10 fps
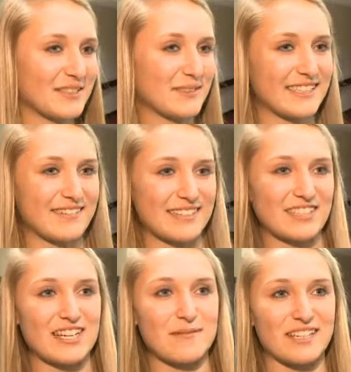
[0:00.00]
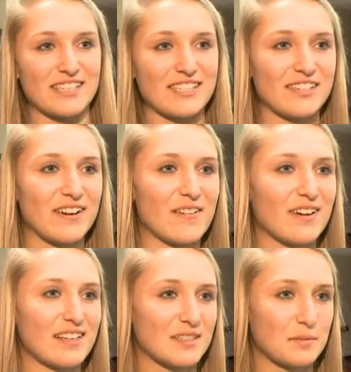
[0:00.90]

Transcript: specific dream. I just knew I wanted to